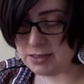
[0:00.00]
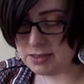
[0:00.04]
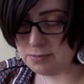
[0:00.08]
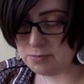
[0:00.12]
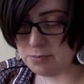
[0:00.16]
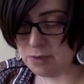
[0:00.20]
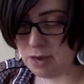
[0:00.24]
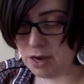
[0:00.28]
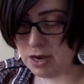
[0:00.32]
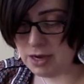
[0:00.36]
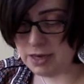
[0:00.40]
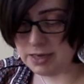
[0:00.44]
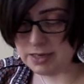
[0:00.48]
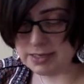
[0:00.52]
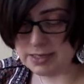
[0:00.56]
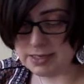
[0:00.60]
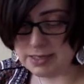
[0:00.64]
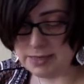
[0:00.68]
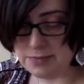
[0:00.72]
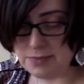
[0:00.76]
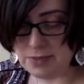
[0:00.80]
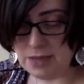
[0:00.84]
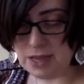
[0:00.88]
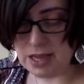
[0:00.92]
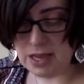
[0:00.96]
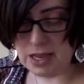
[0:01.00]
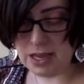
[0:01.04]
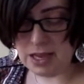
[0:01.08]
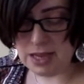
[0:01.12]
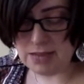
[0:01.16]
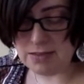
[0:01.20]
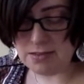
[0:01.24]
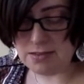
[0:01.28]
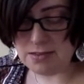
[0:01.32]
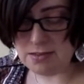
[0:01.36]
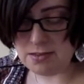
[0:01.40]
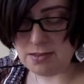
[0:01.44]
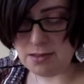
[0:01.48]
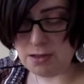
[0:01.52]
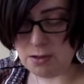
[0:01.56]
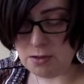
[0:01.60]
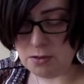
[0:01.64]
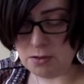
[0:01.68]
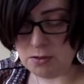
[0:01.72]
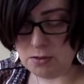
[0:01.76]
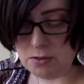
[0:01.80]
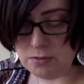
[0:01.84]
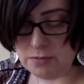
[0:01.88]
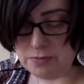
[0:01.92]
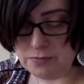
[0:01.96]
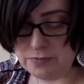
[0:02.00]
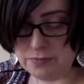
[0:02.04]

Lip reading: mind, and soul.